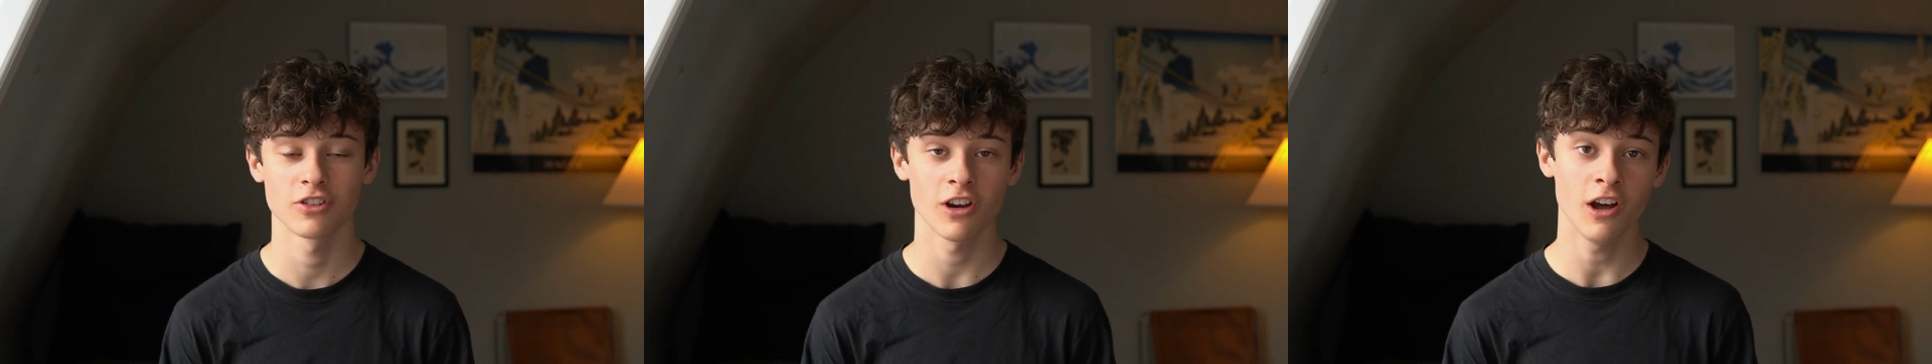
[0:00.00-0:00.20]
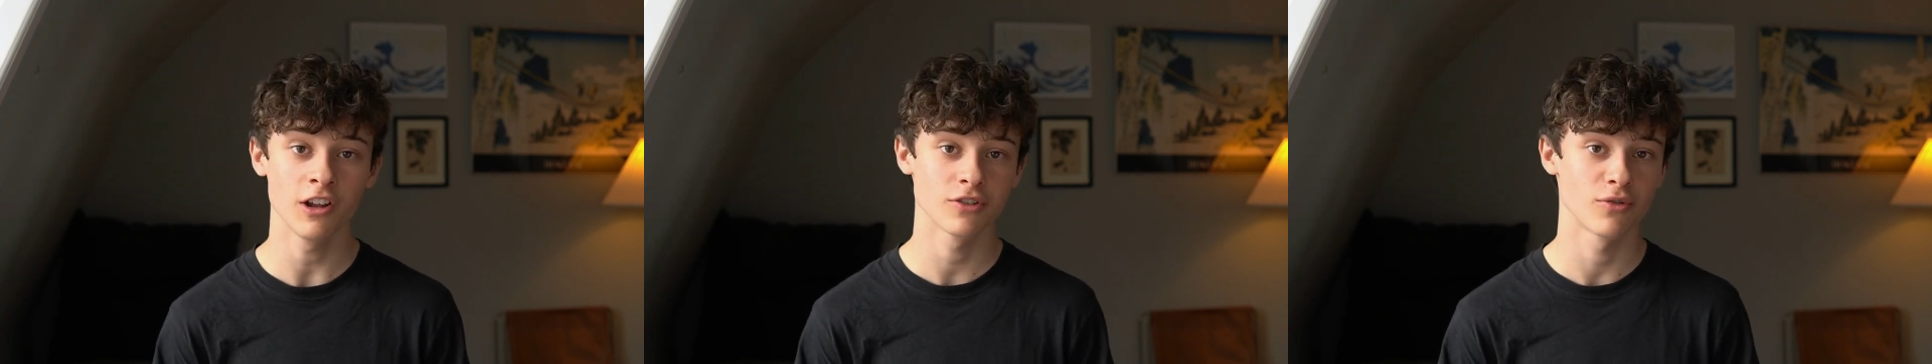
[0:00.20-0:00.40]

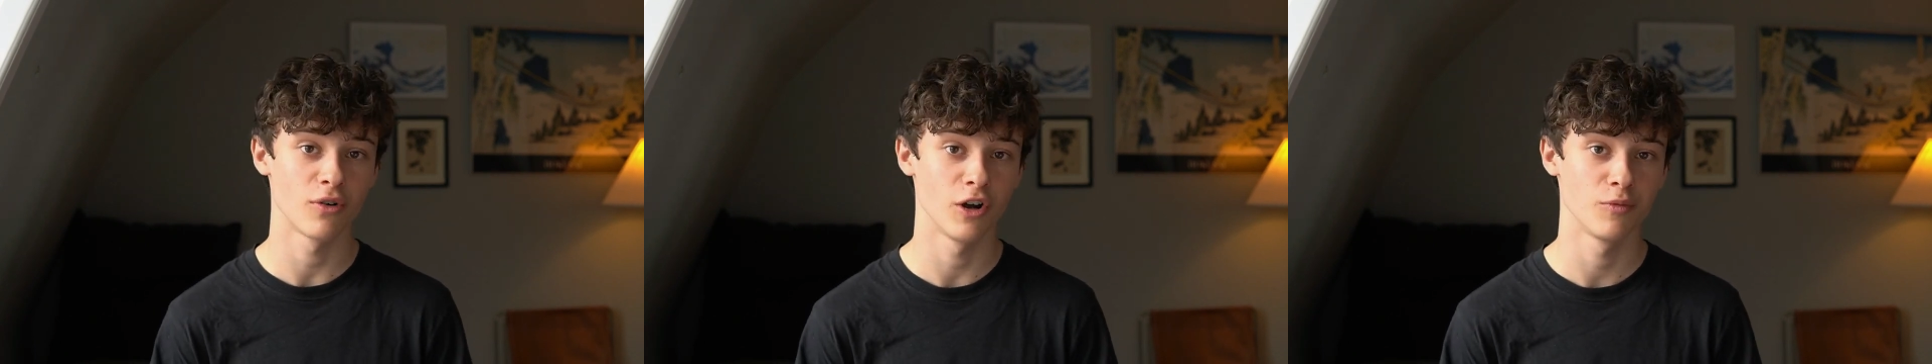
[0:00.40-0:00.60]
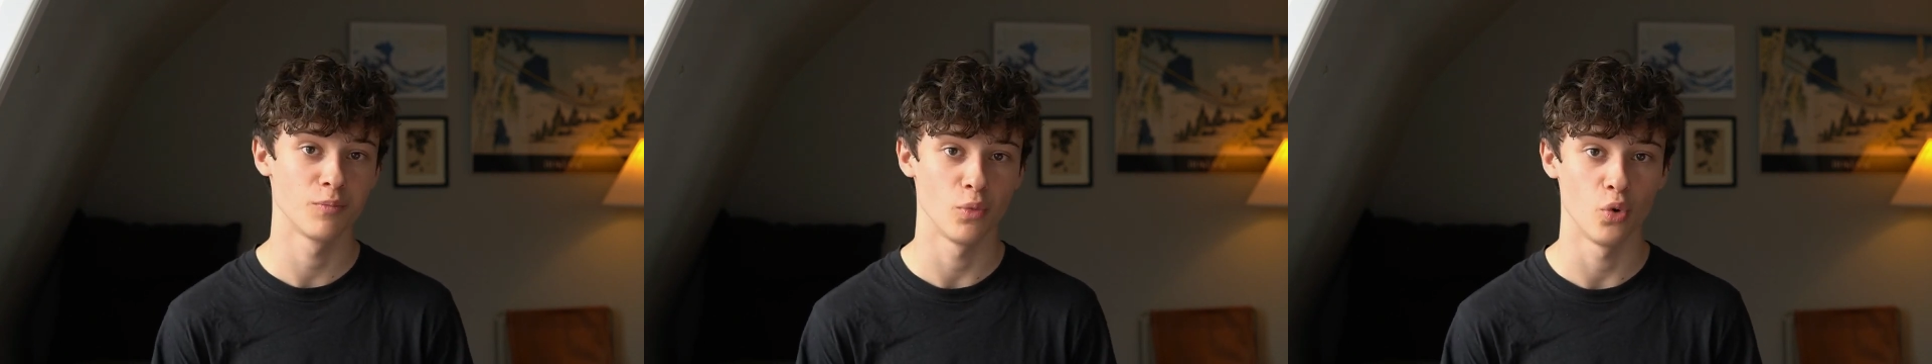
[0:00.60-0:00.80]
can't
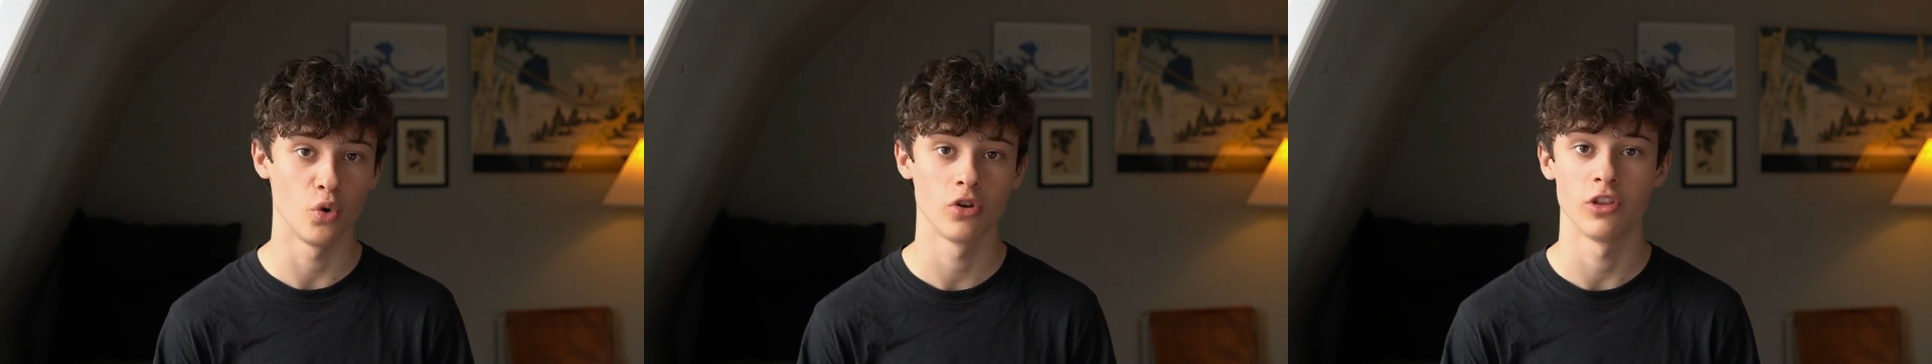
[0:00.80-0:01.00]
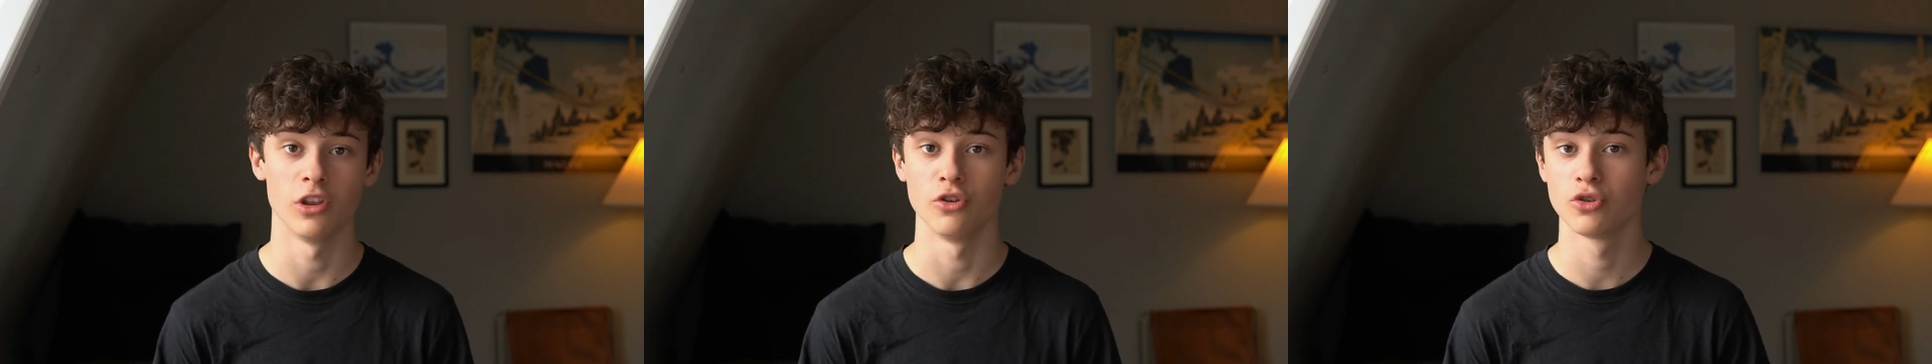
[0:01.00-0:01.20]
grind
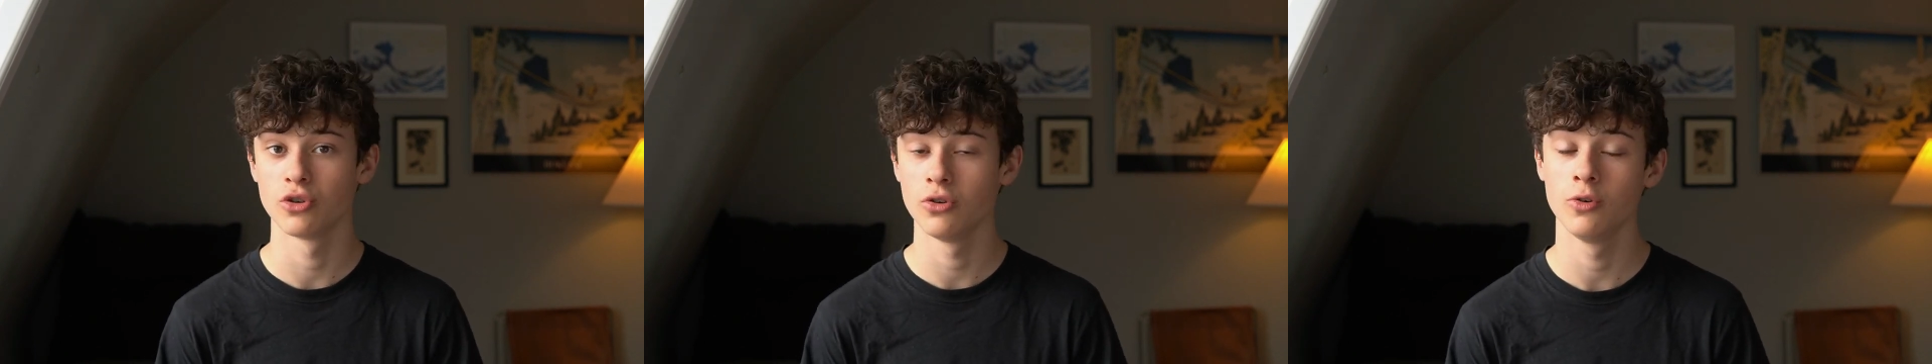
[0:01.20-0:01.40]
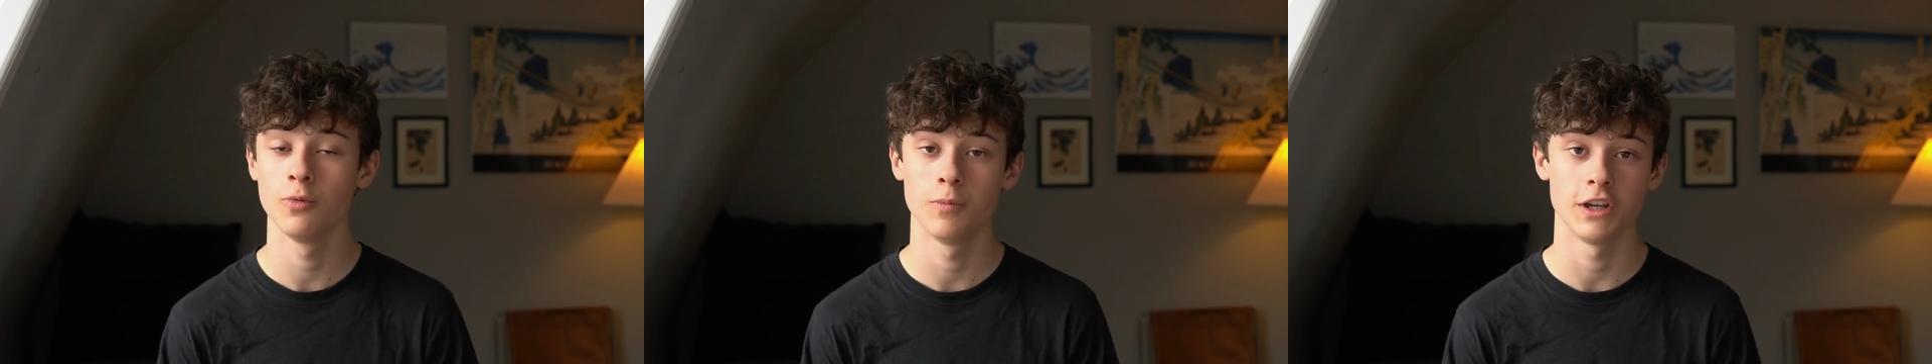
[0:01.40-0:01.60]
more than
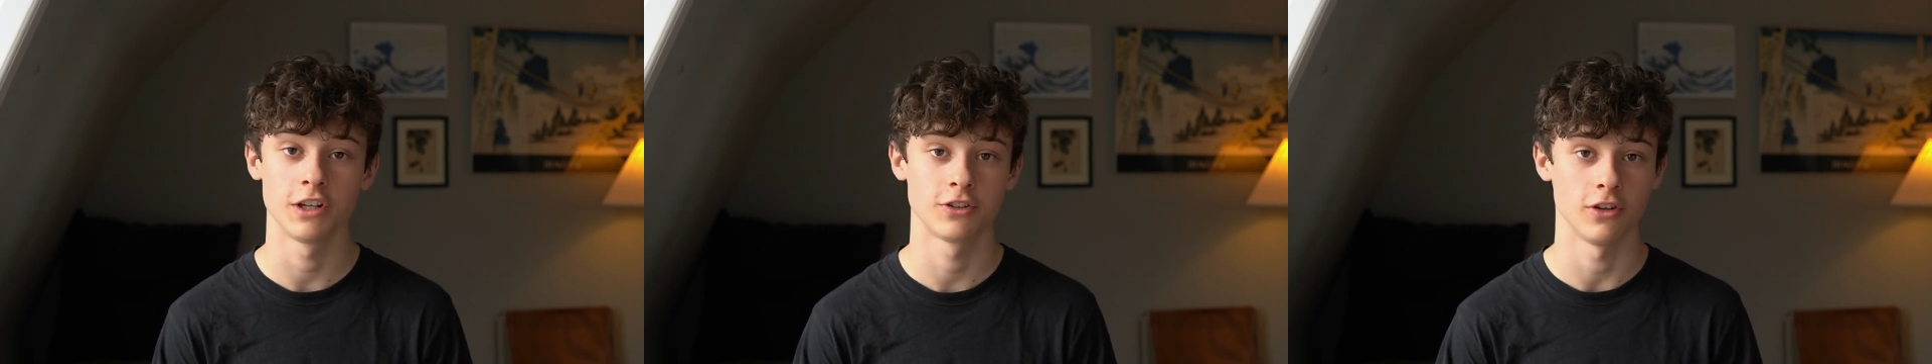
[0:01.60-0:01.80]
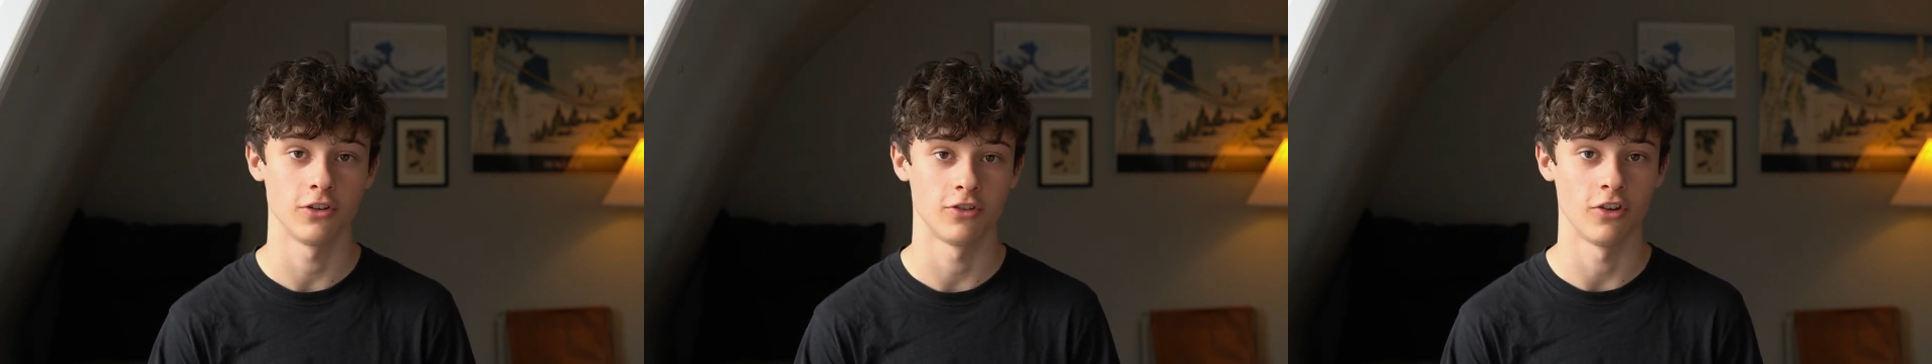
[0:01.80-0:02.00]
2
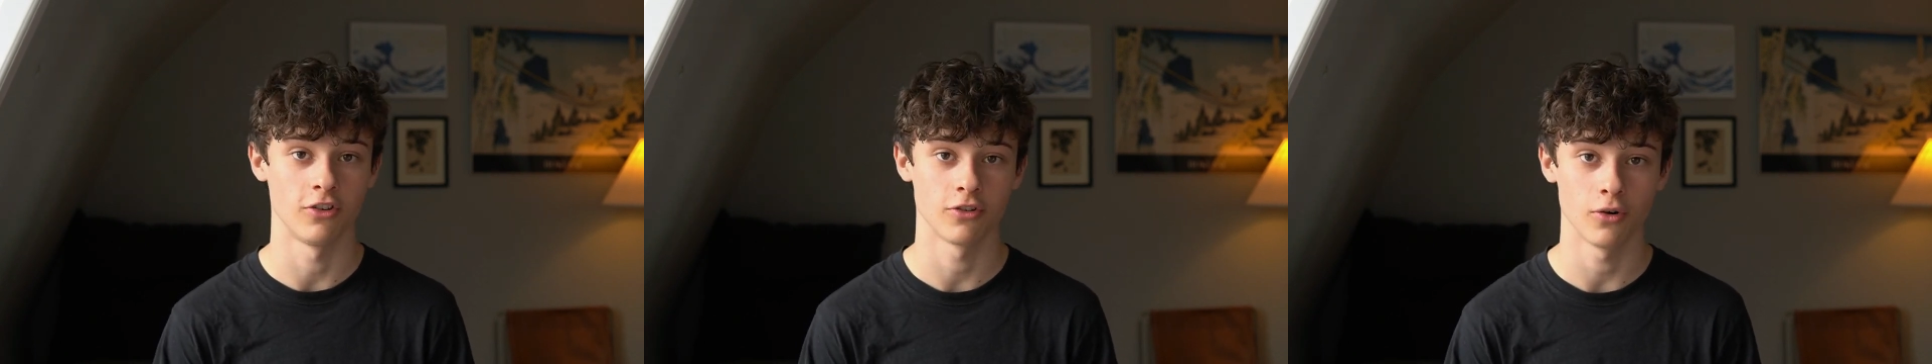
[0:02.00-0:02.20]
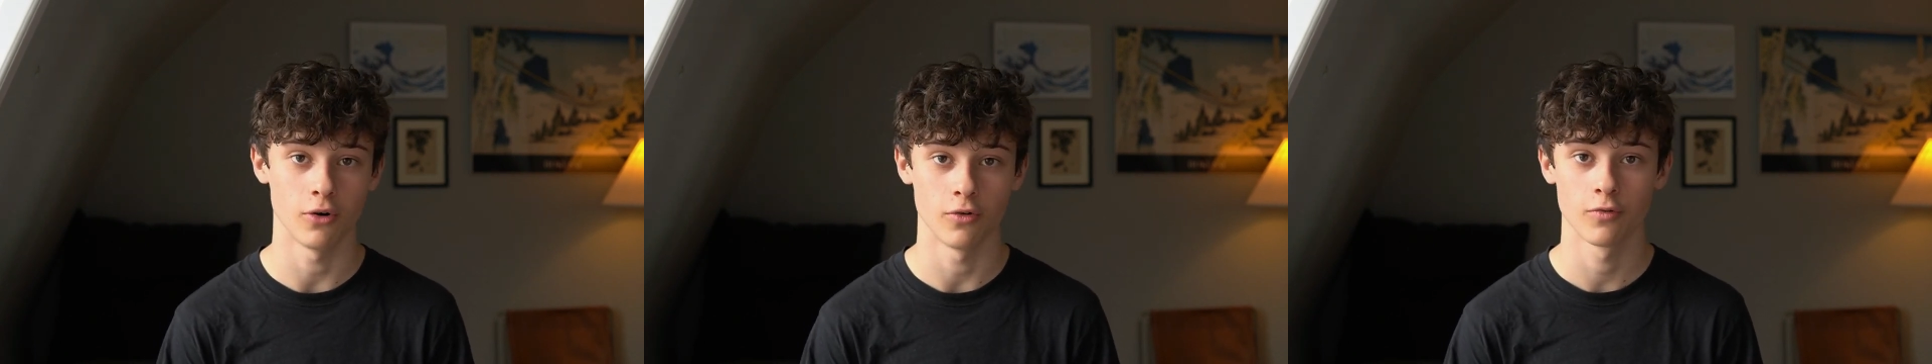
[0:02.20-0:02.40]
big
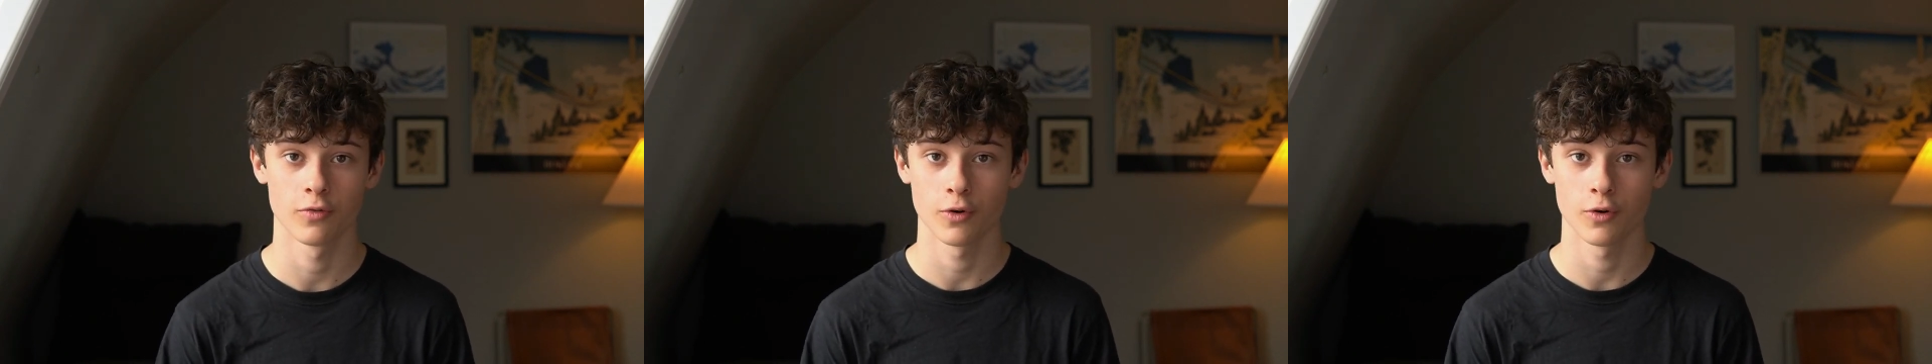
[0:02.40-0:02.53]
doses of